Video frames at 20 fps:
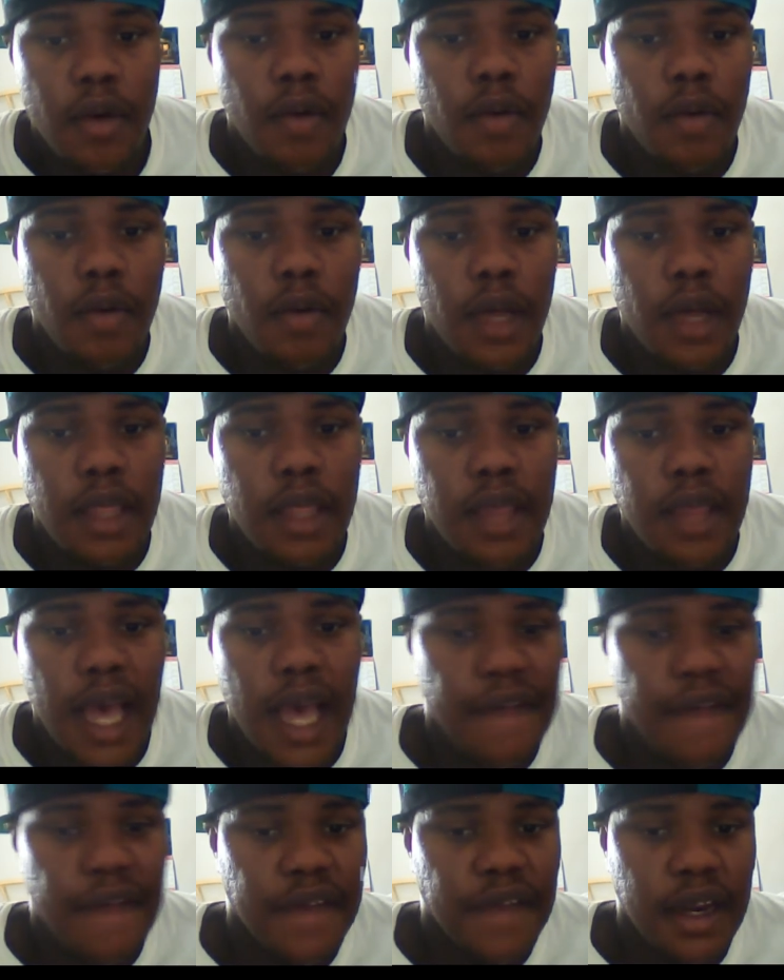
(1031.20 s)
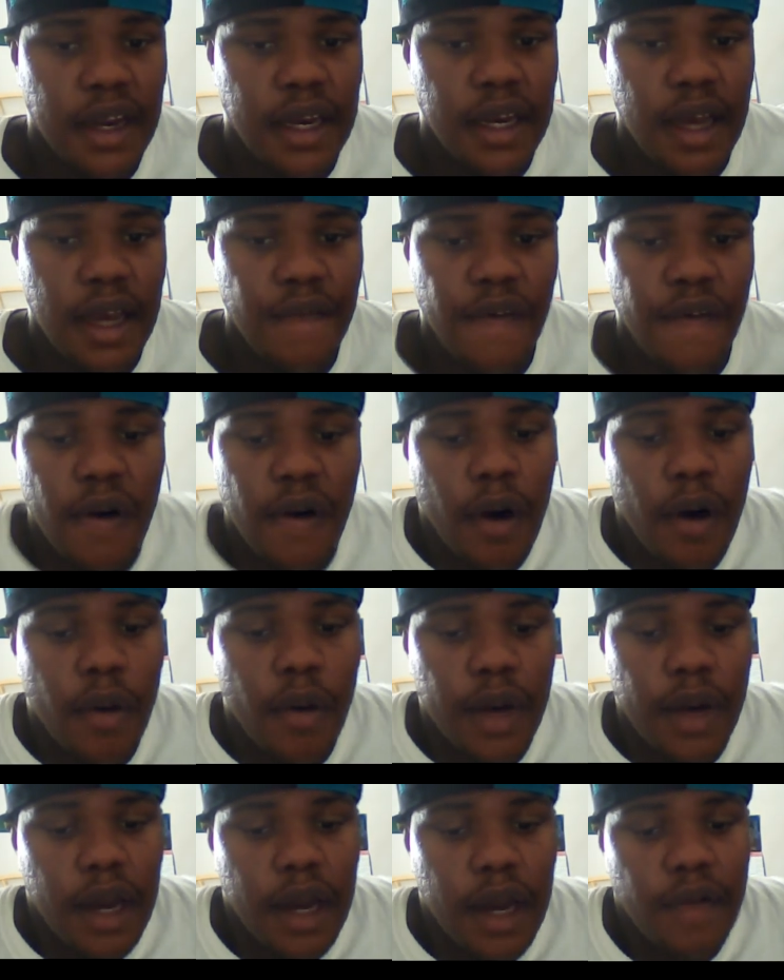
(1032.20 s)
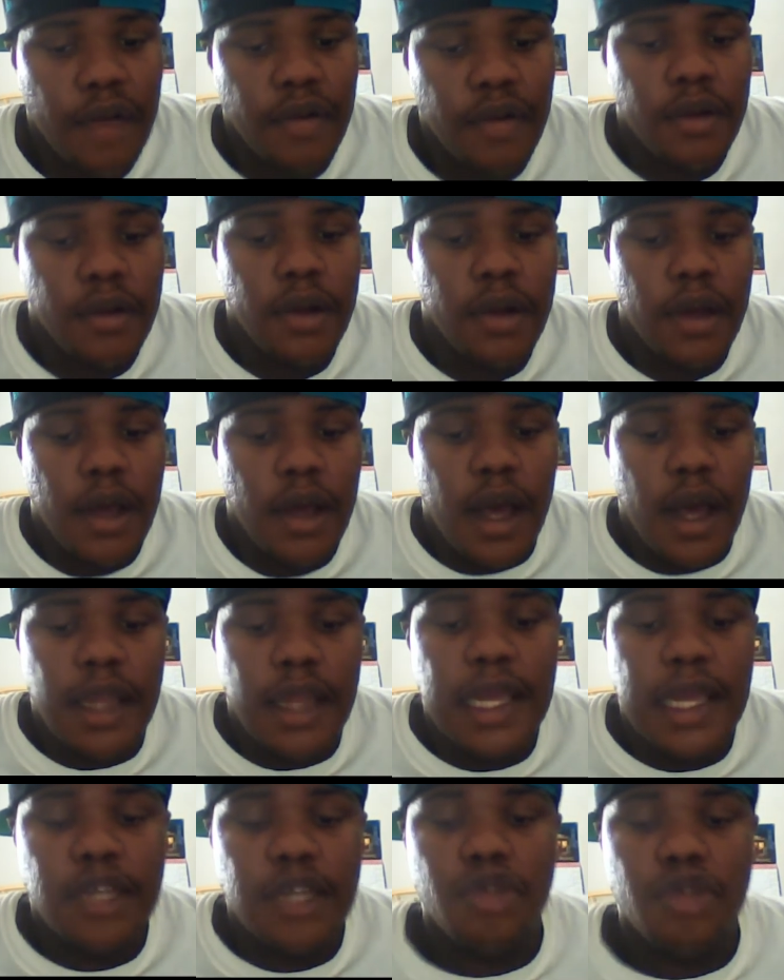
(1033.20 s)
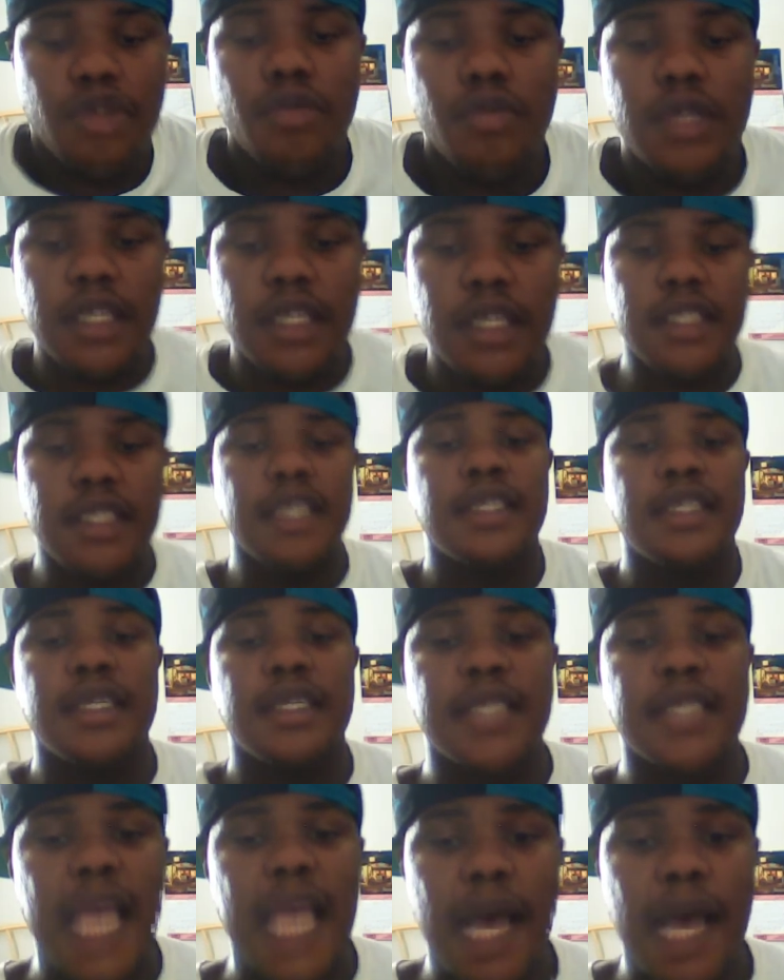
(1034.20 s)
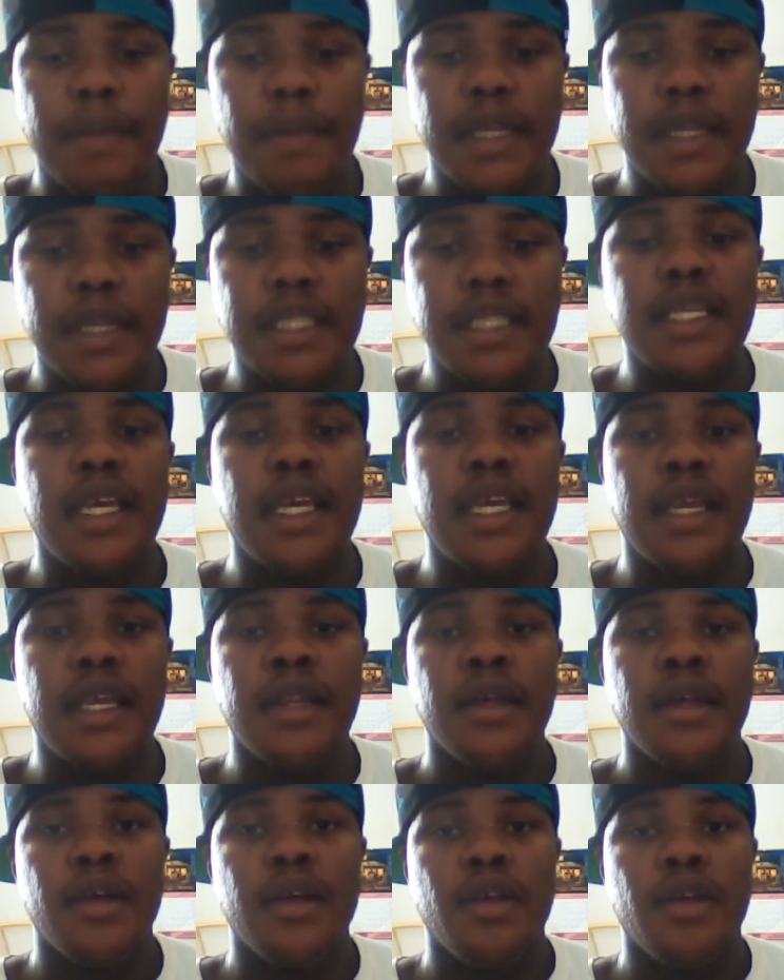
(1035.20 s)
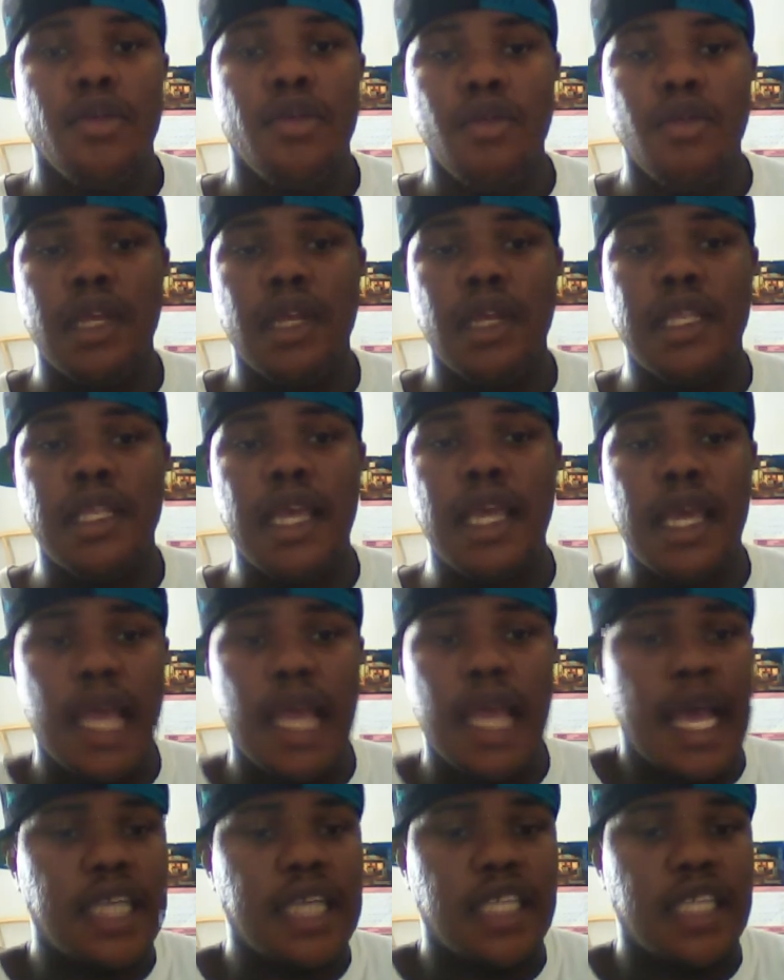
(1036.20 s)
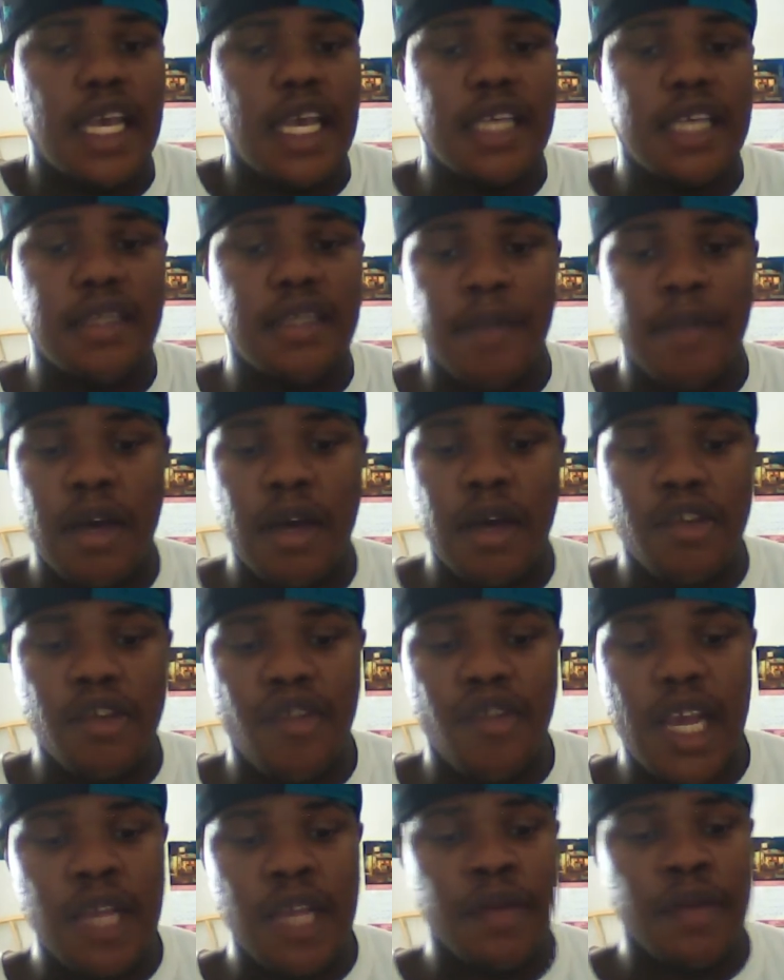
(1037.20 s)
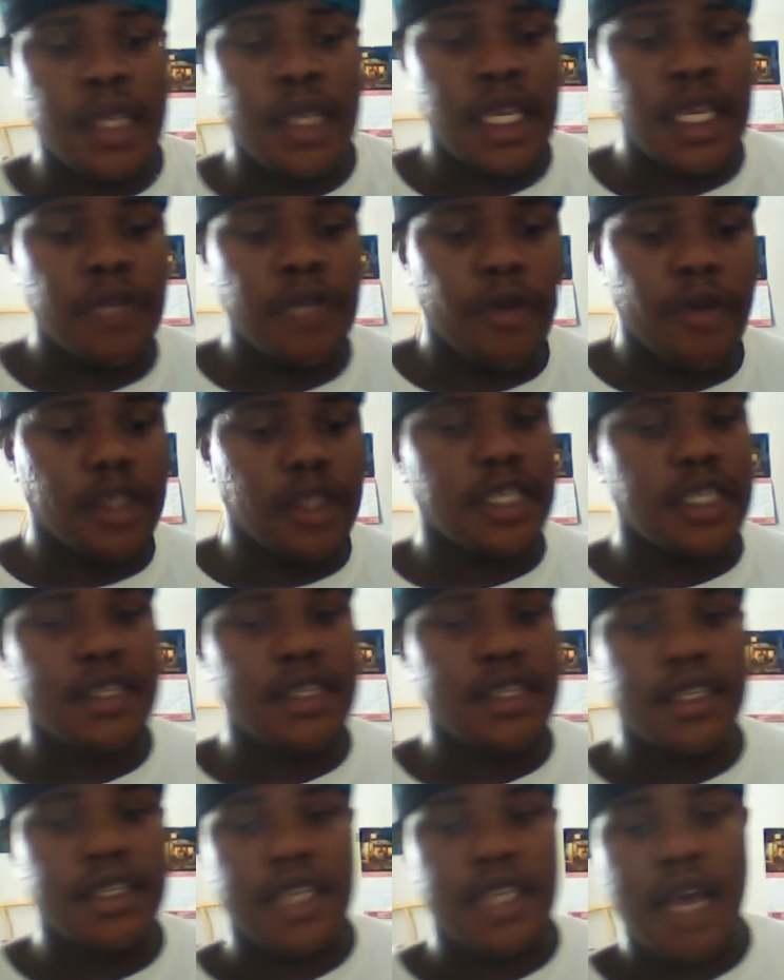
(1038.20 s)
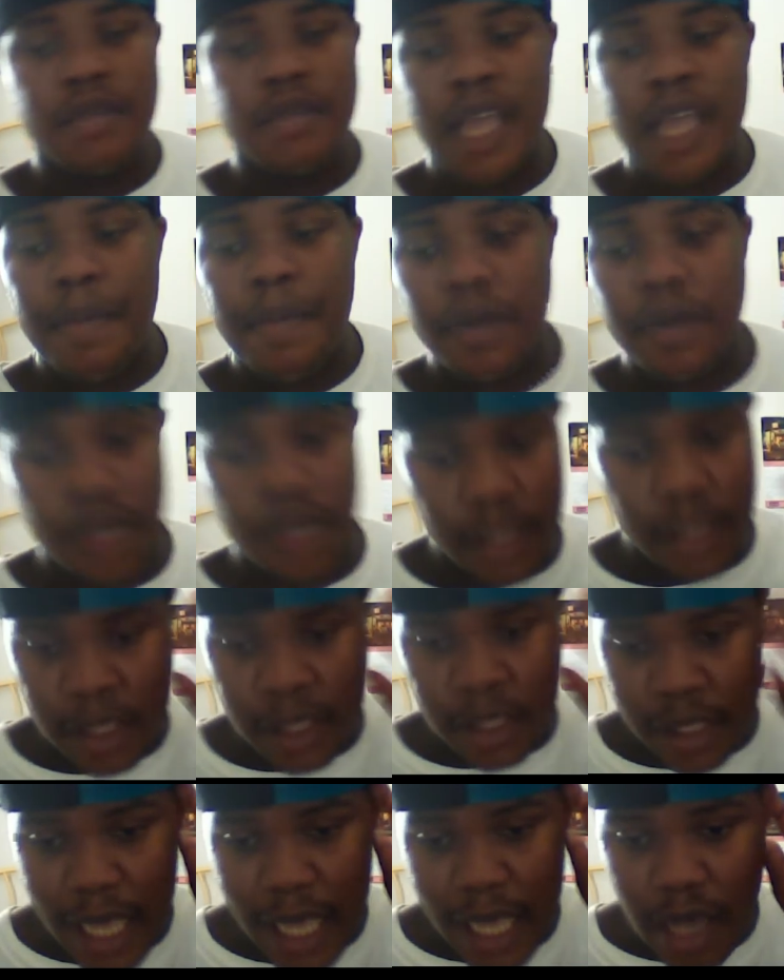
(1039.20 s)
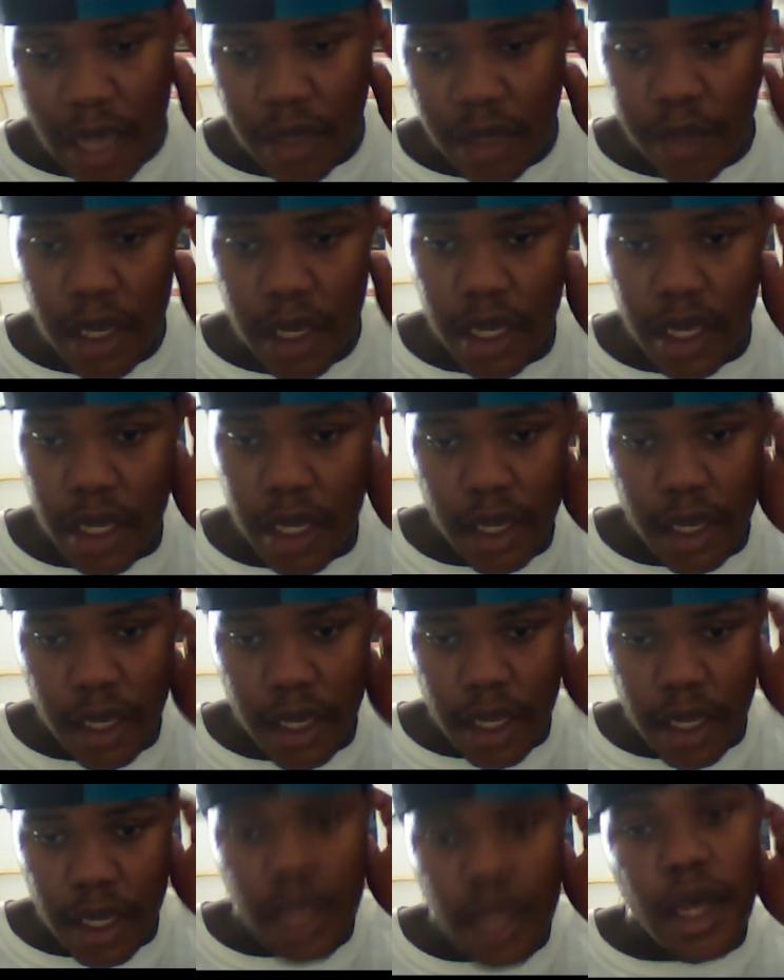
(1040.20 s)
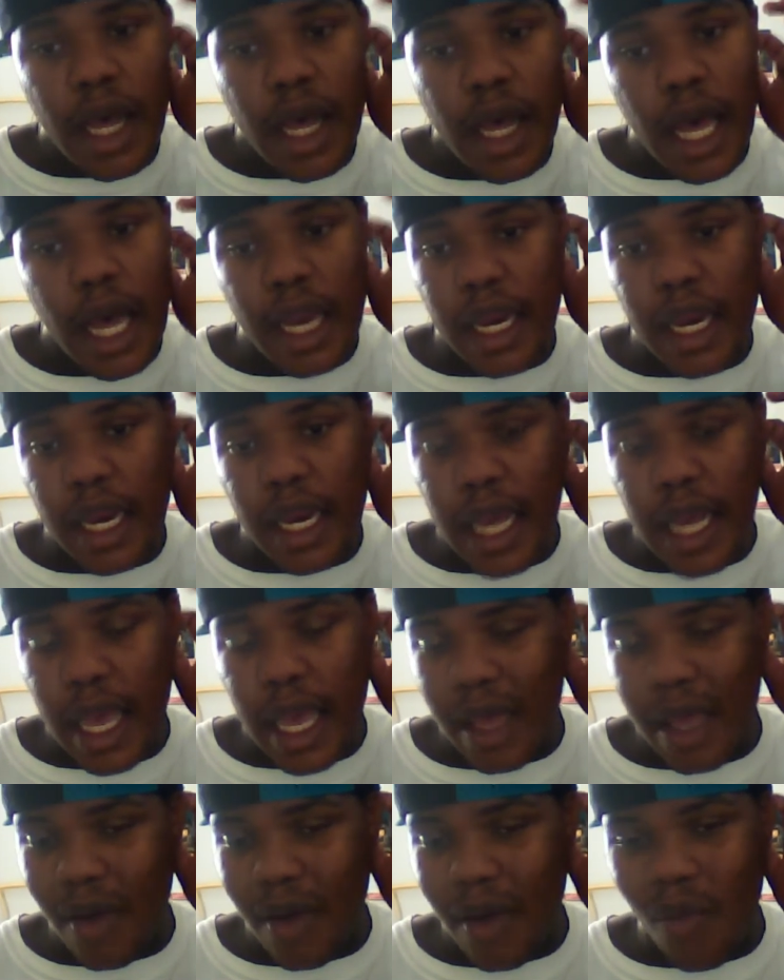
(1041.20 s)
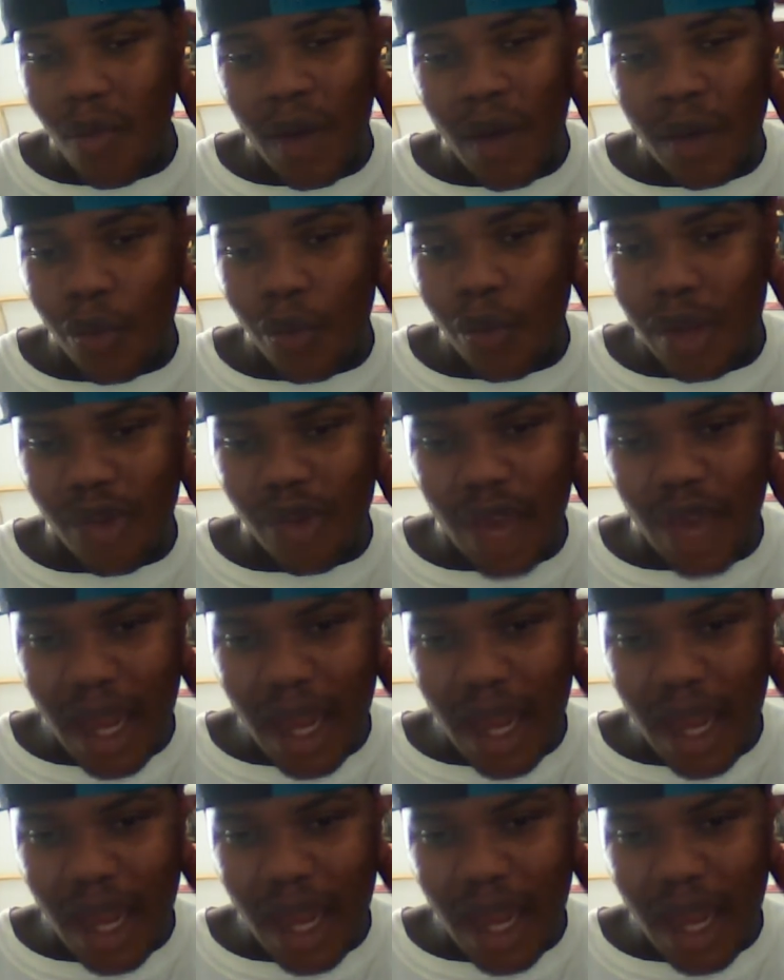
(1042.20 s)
is confident enough or whatever, unless you just disestablished and you didn't did X amount of trades with this person is established, that person is established. But other than that, one trade I